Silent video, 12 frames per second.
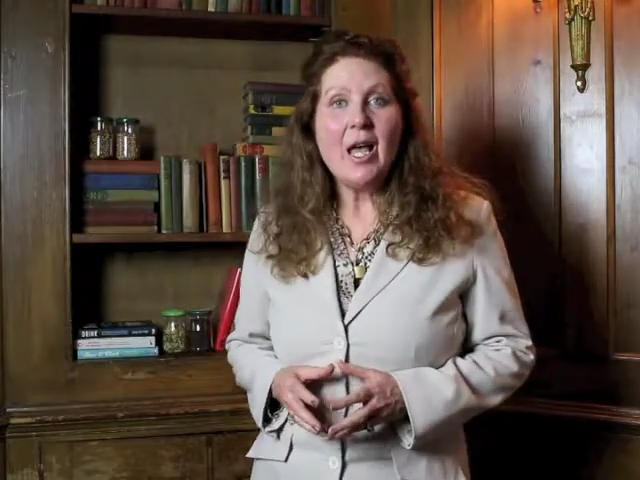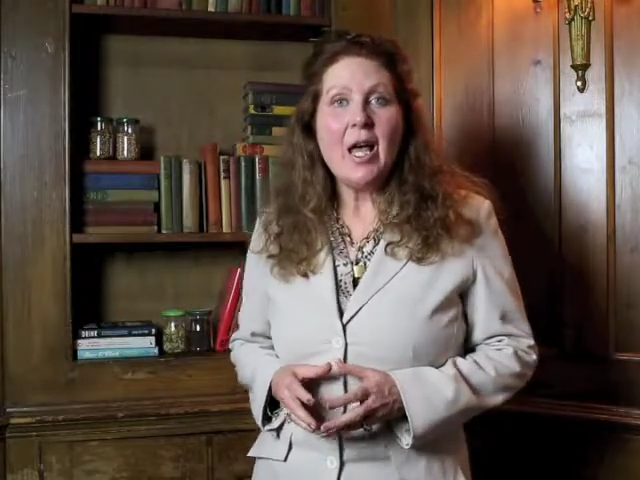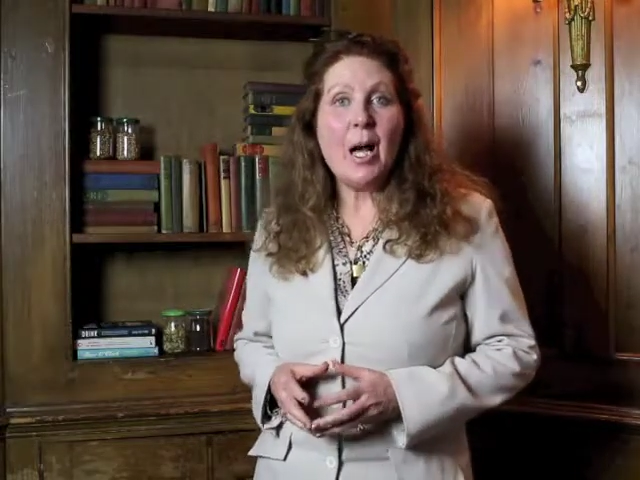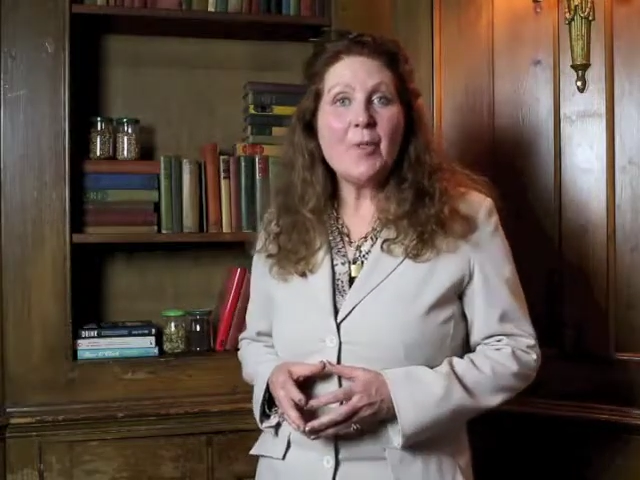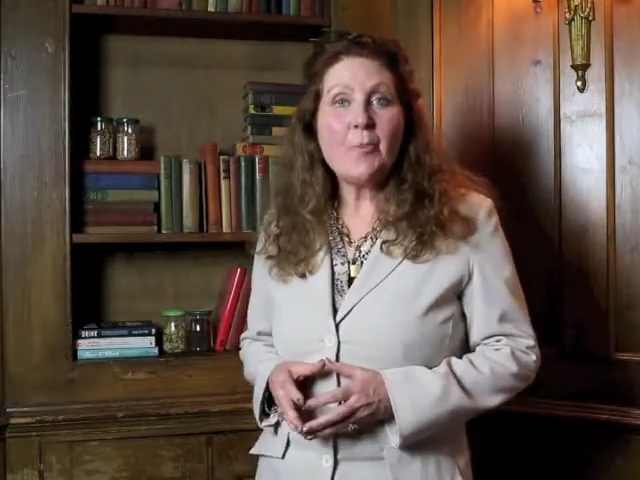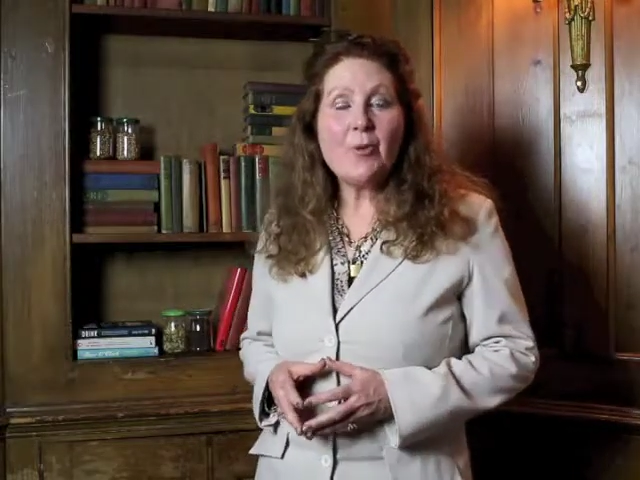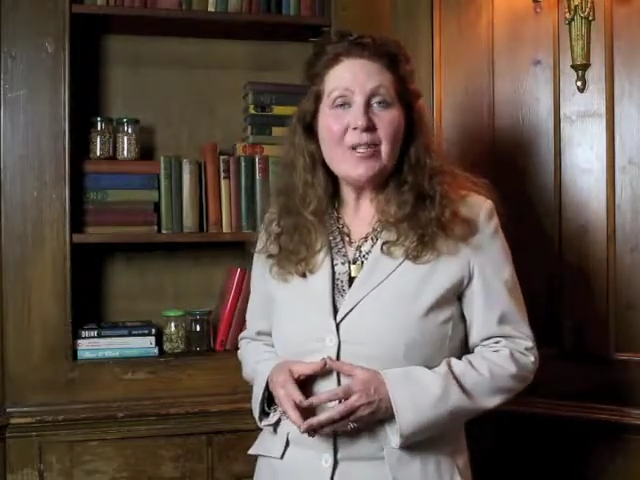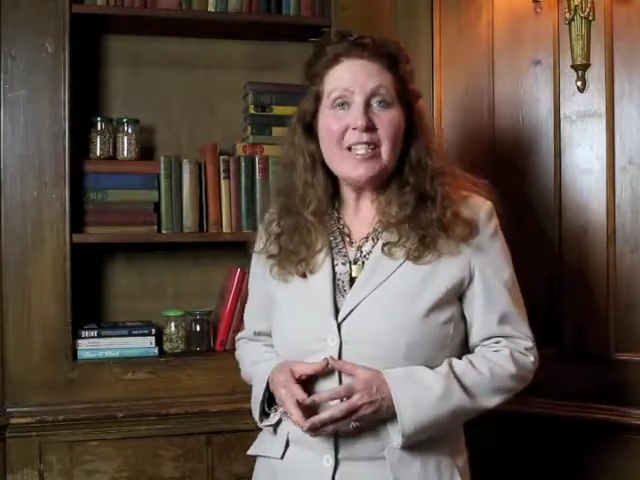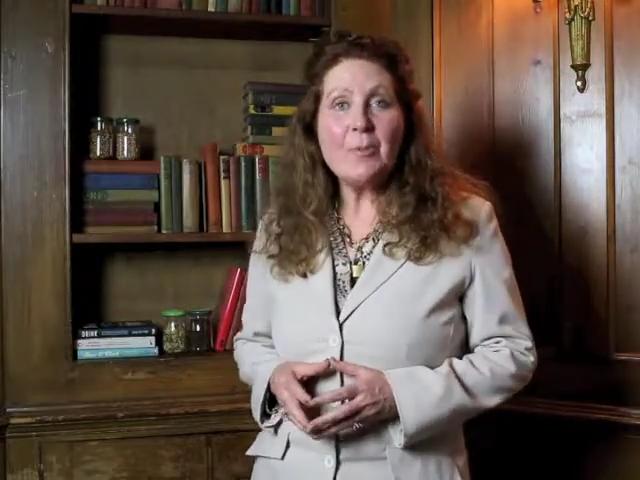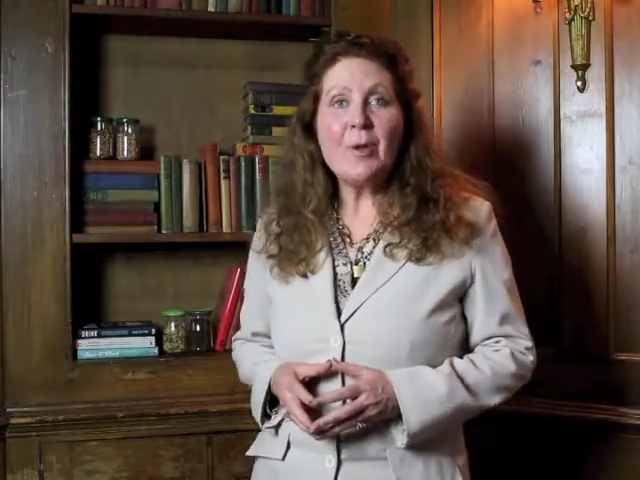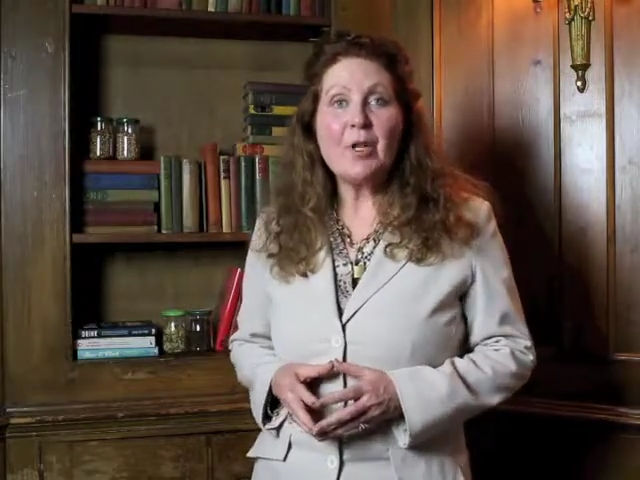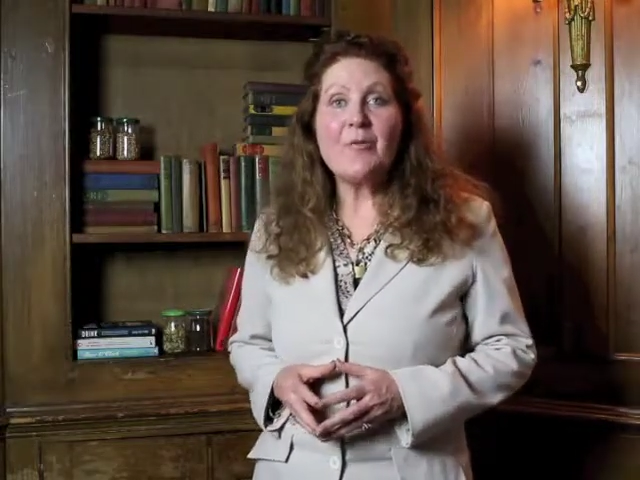I'm the
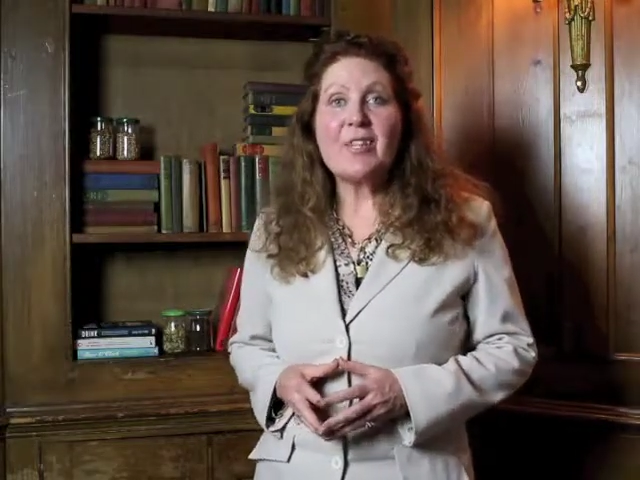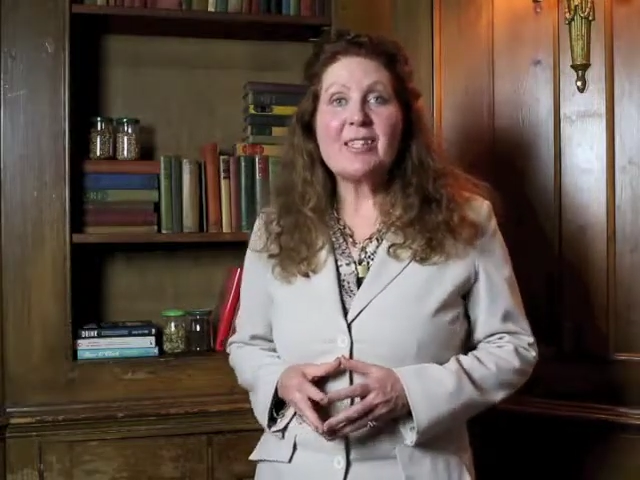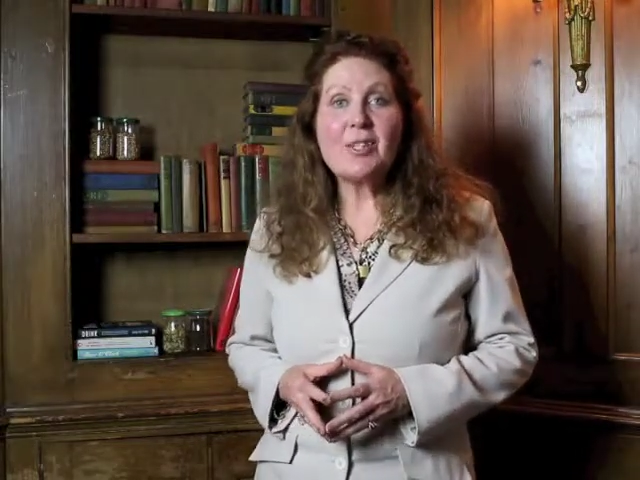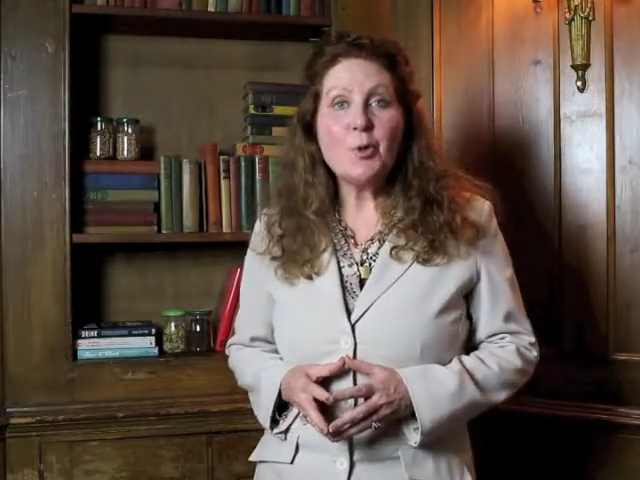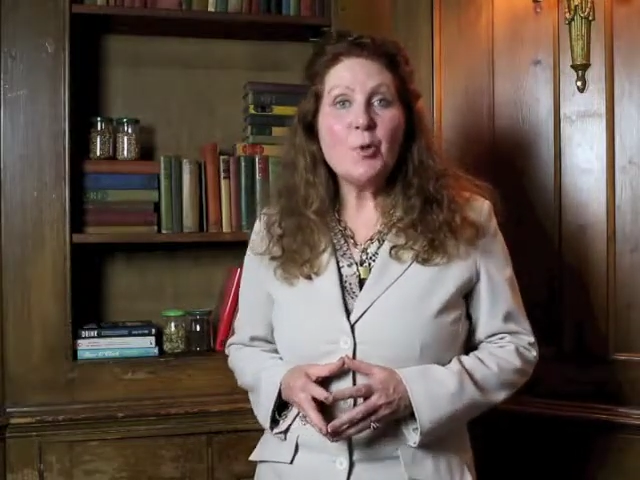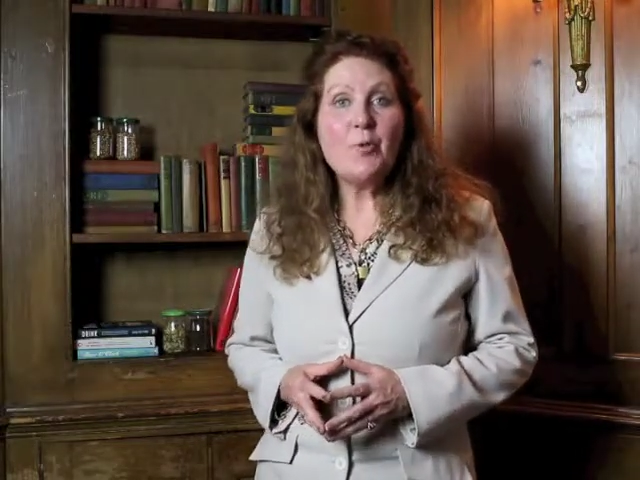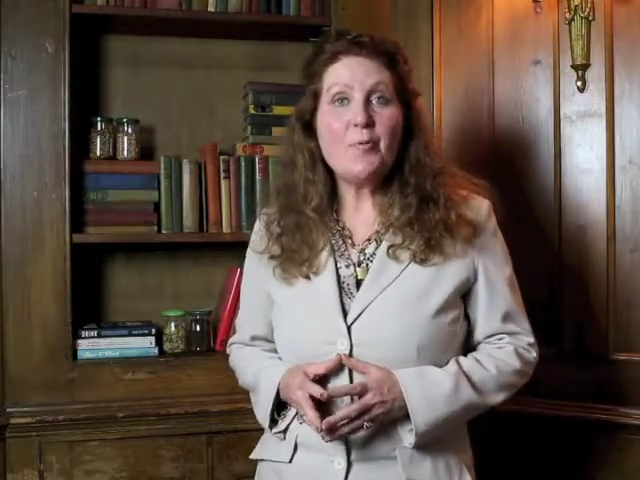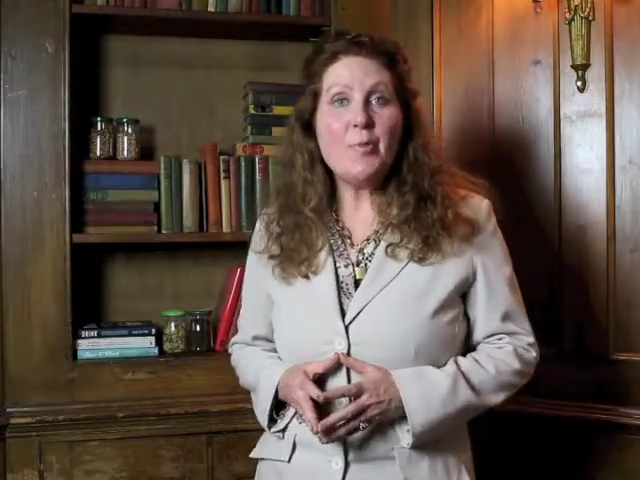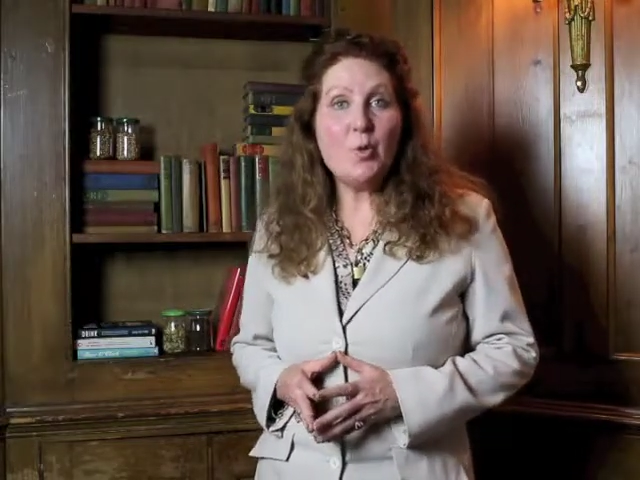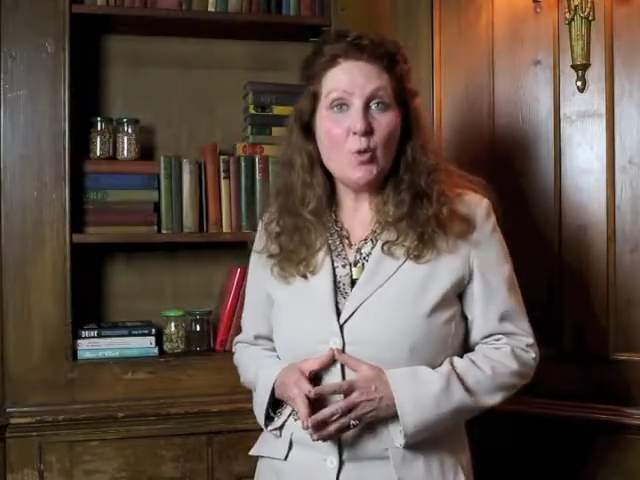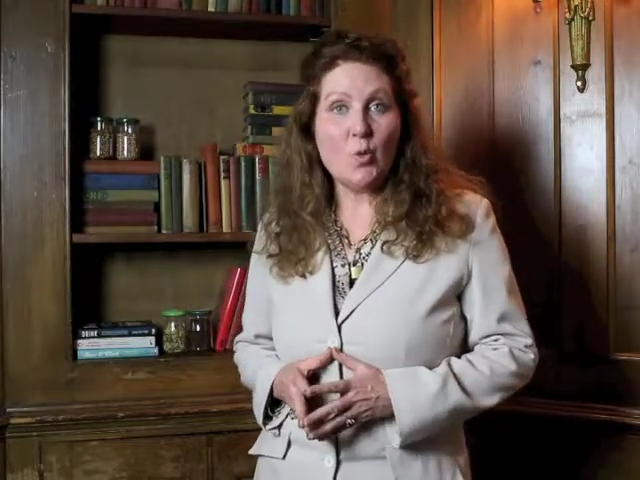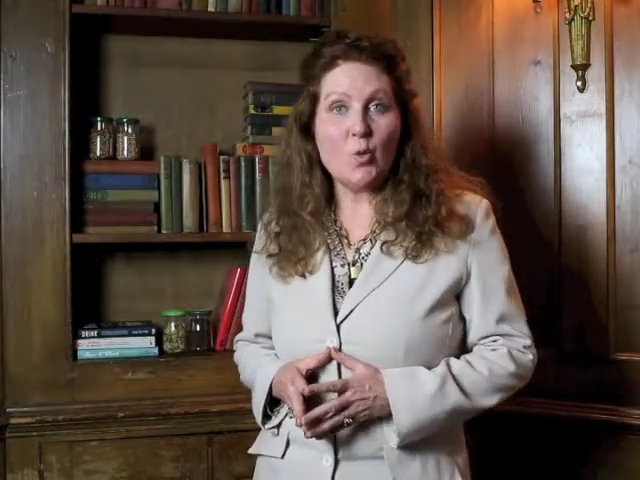principal of the School of
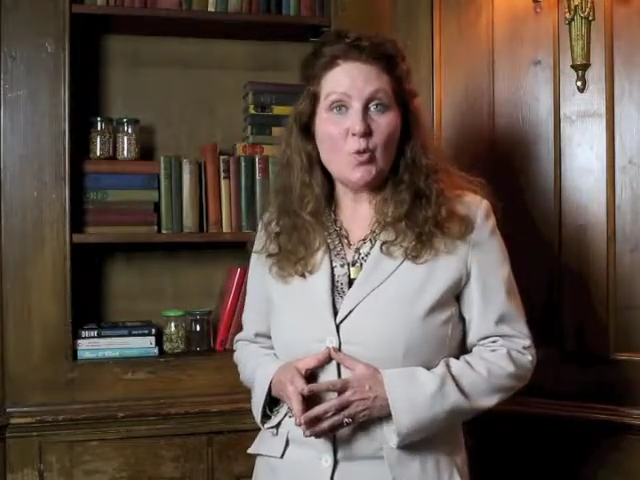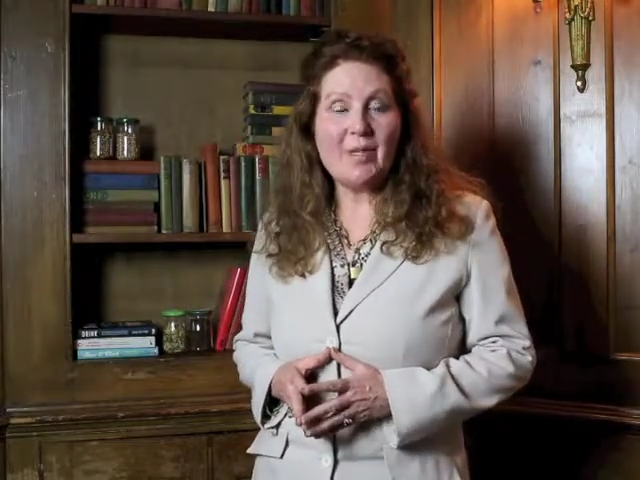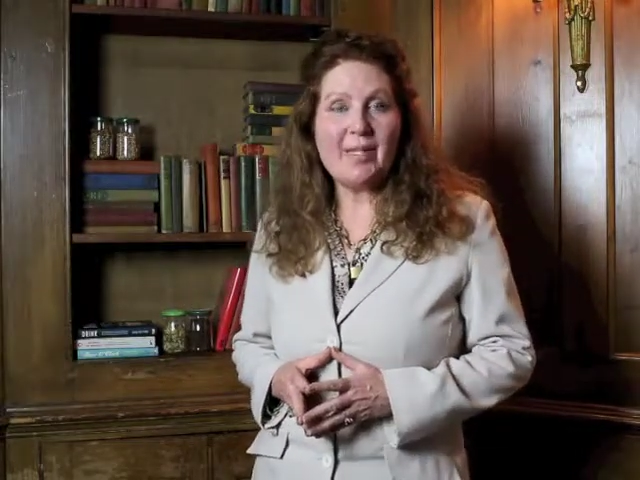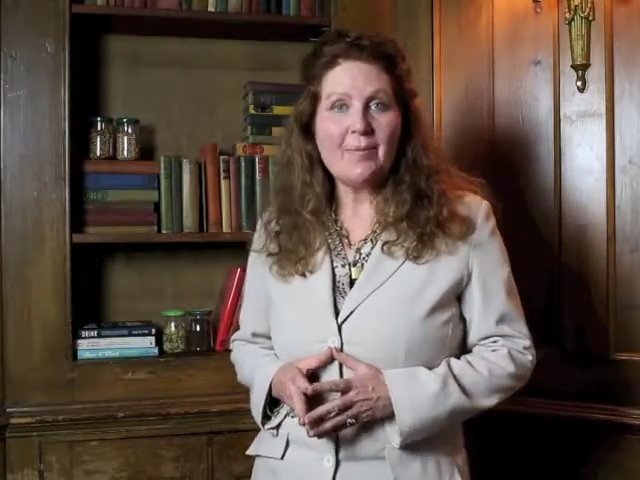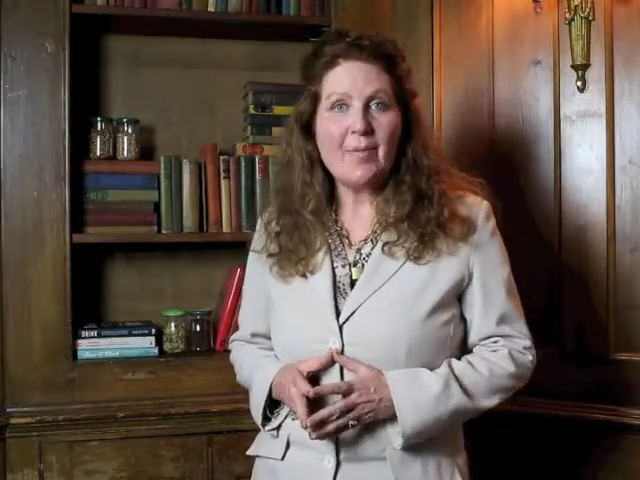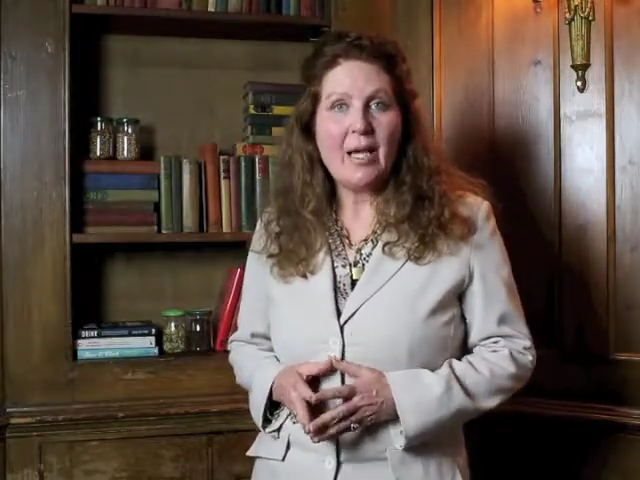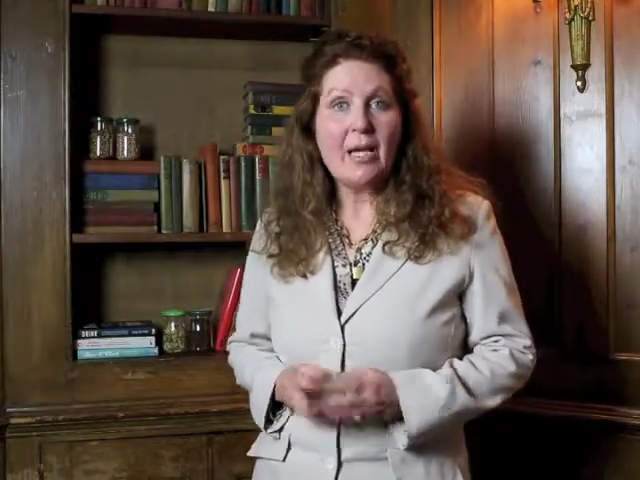Booze.